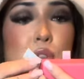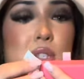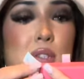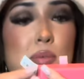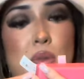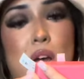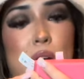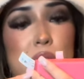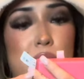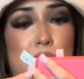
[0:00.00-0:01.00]
this is from the
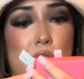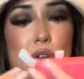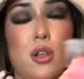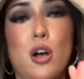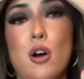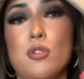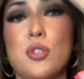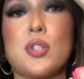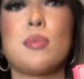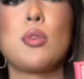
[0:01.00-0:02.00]
House of Harlow,
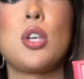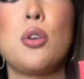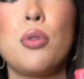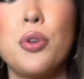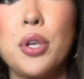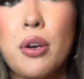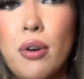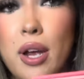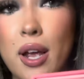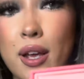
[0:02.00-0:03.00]
just some cute little
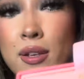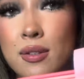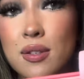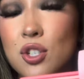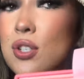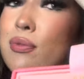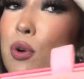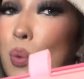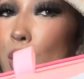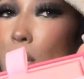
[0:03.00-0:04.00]
earrings just for
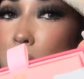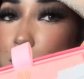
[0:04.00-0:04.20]
work